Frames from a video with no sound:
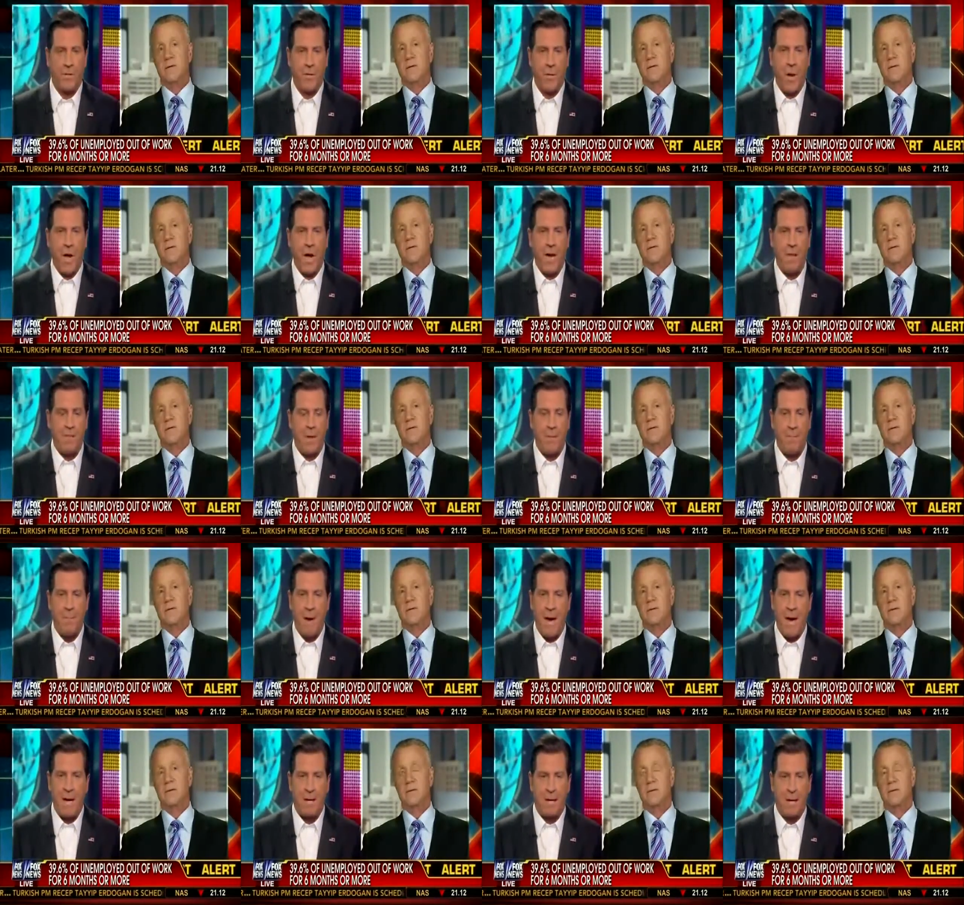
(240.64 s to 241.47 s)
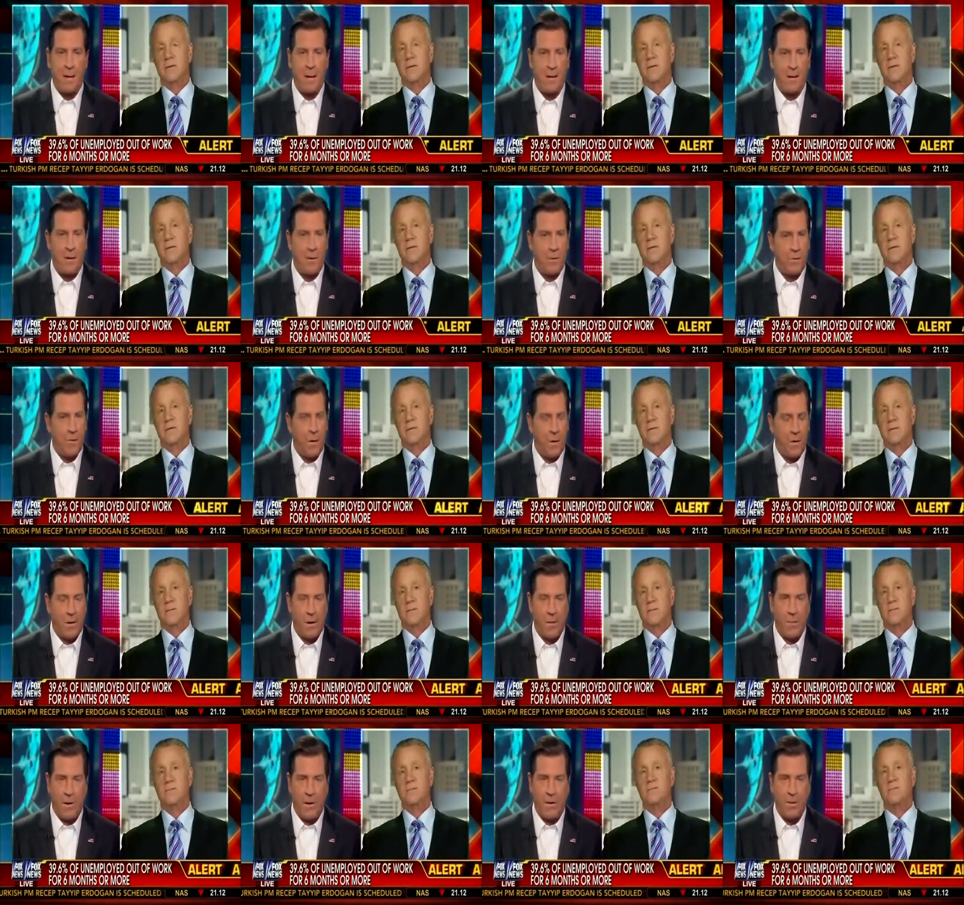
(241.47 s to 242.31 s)
Speaker 1: workforce, if you add them
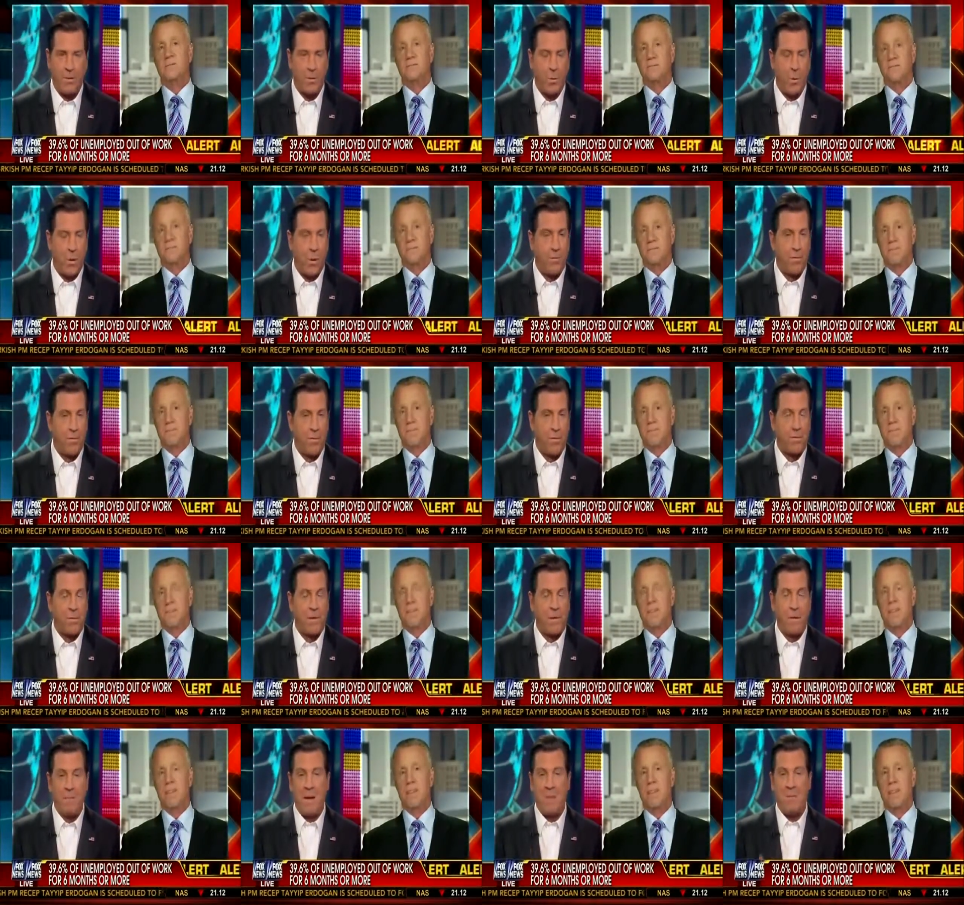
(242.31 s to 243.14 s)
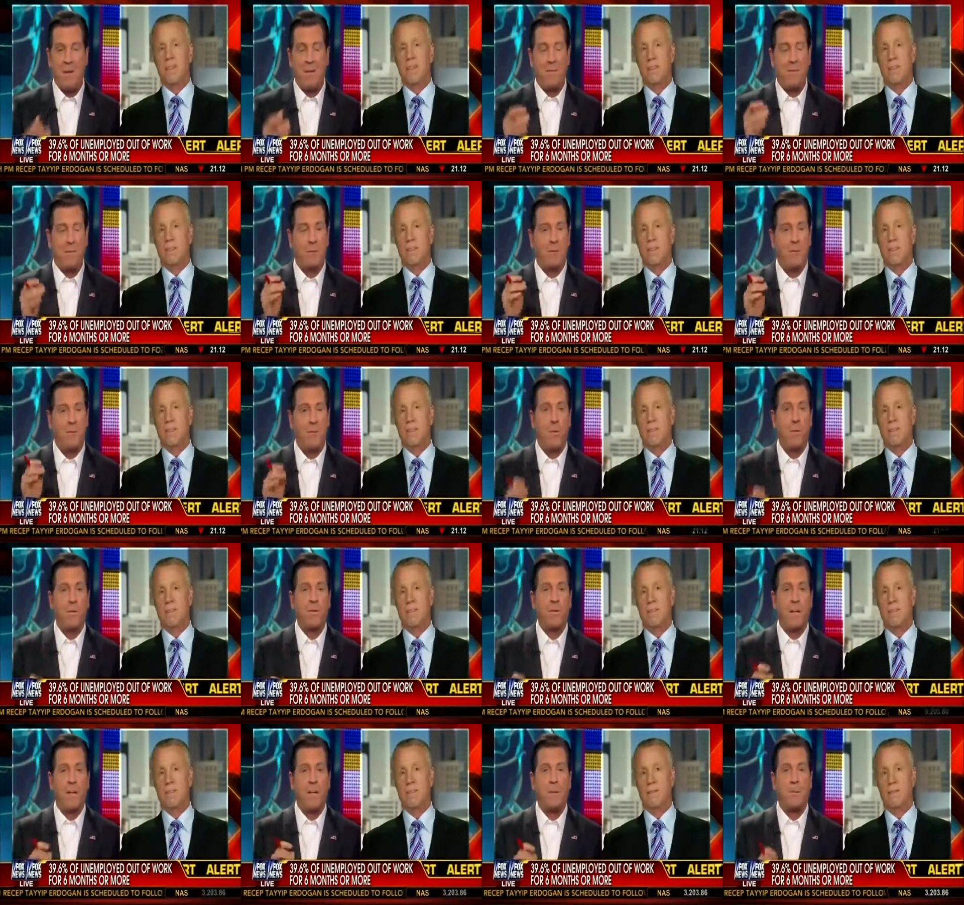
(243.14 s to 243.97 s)
back in, you're talking about a 12, 13,
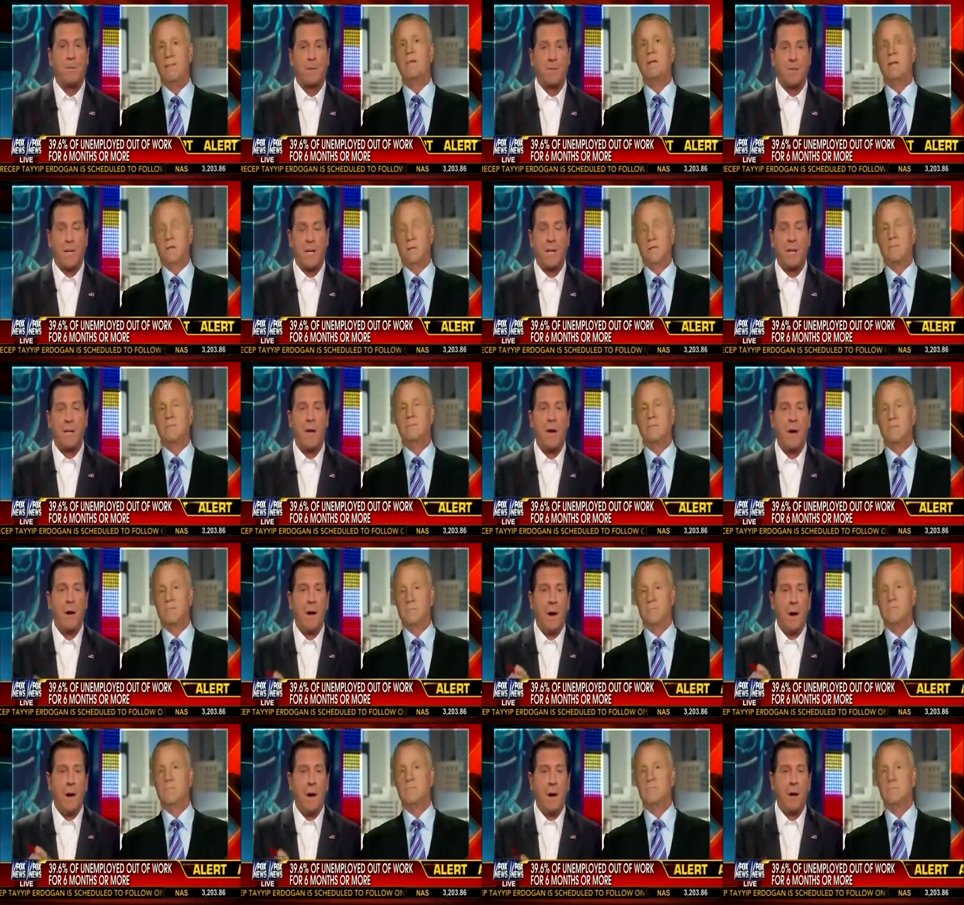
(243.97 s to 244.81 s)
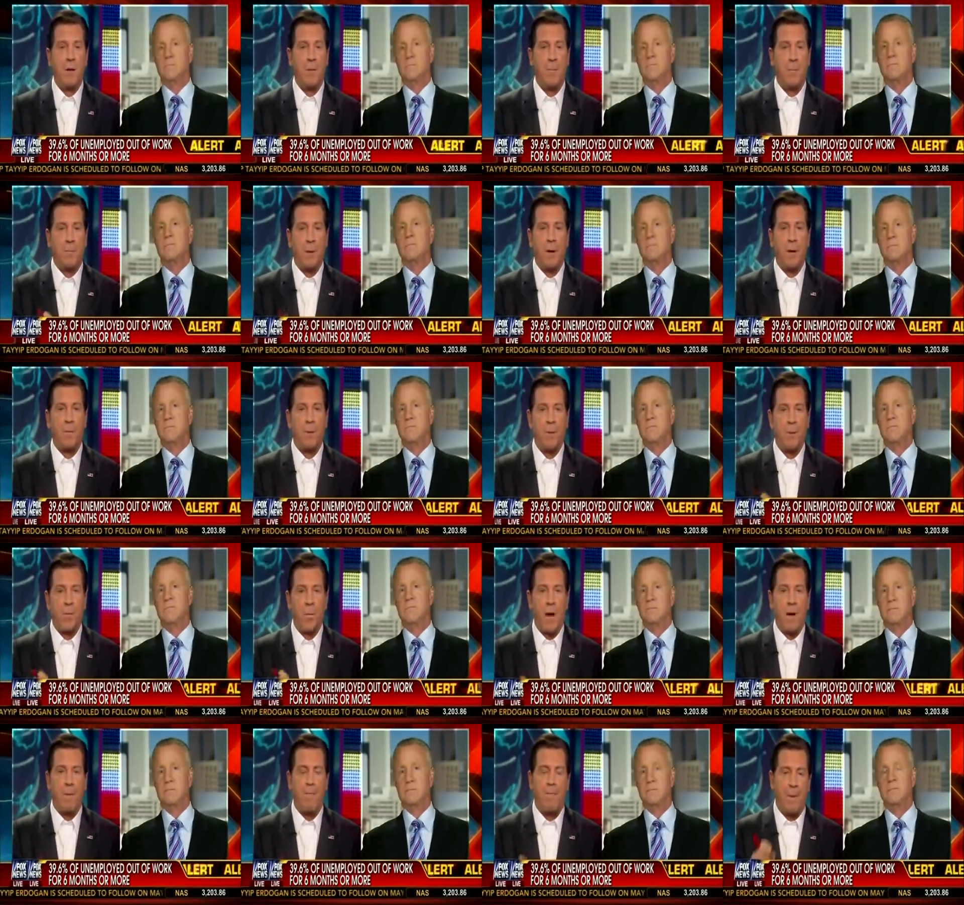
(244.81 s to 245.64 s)
maybe even a 14%
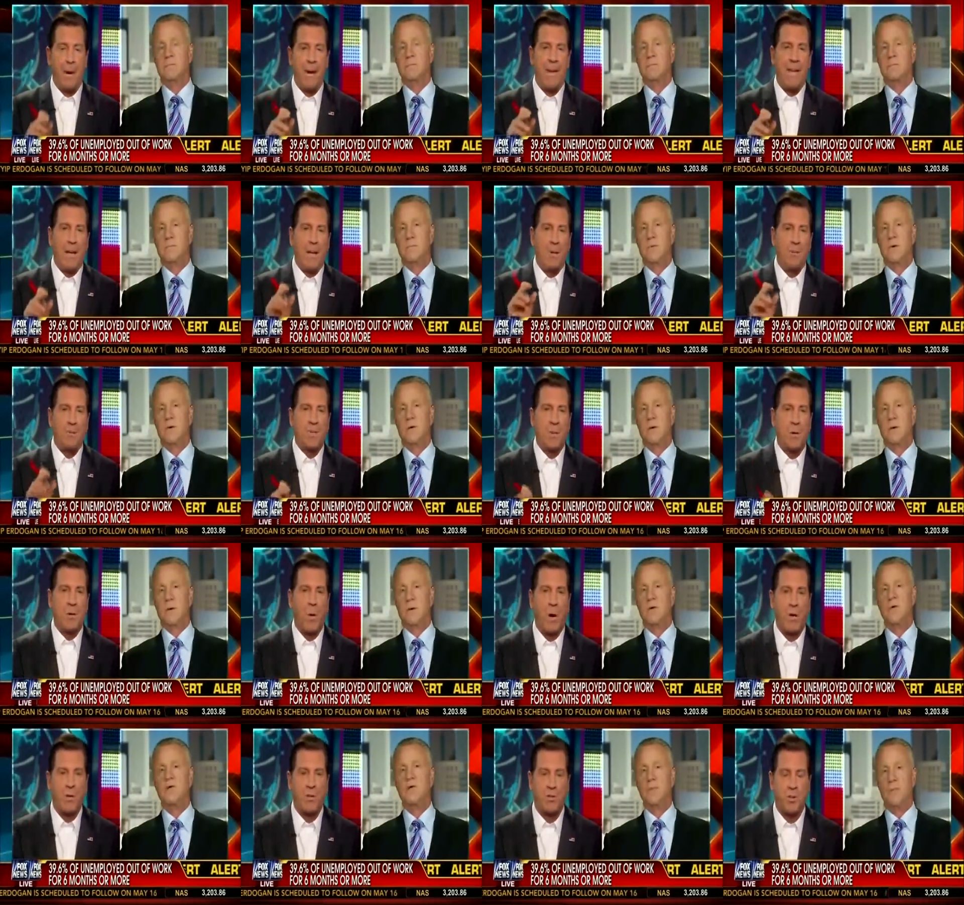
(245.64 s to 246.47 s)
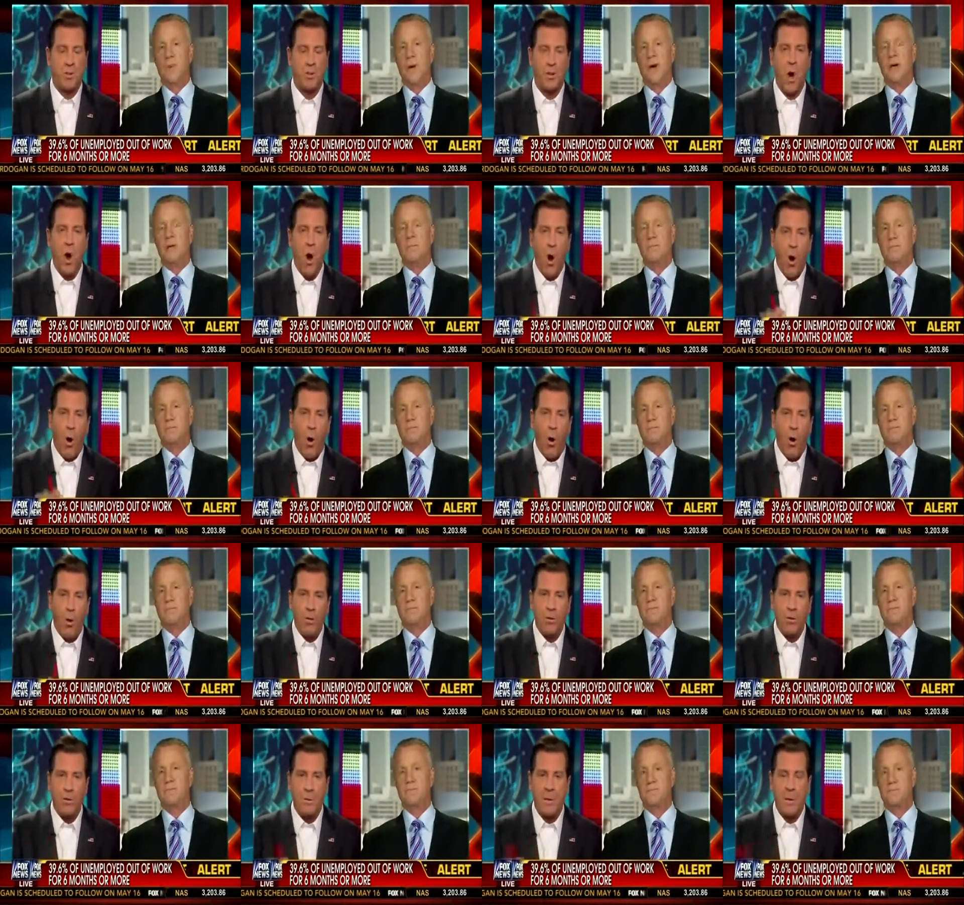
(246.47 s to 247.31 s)
unemployment rate. But here's the
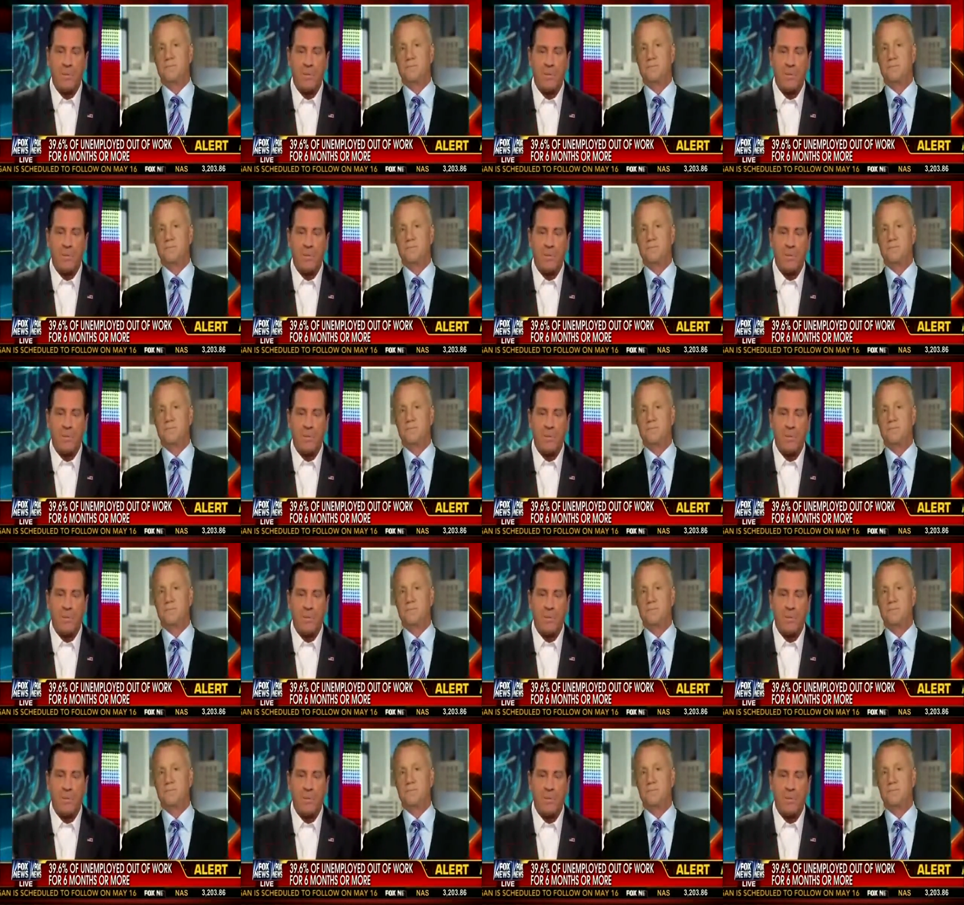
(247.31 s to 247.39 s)
question.